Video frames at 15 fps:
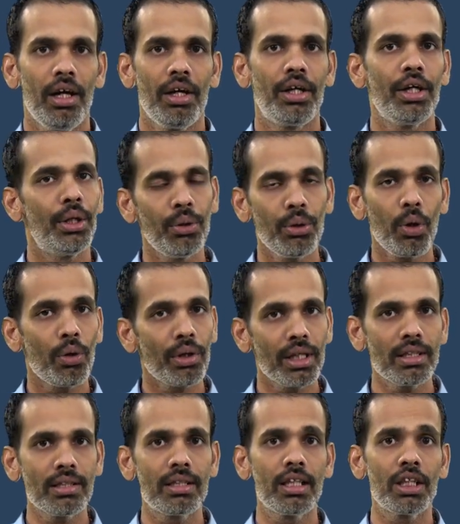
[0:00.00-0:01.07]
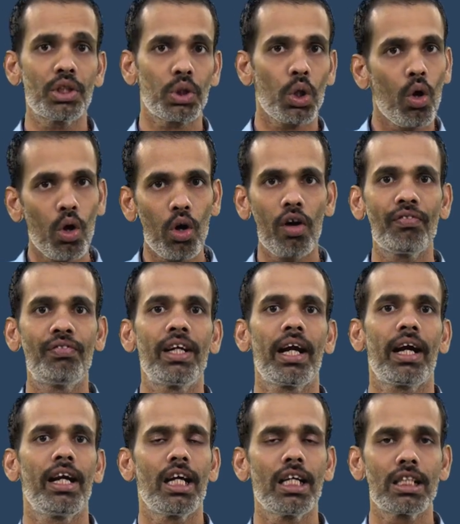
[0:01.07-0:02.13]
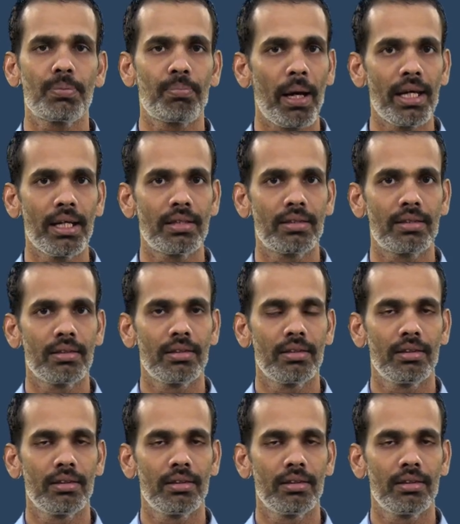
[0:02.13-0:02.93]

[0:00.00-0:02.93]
Did you notice the sole of the running spikes?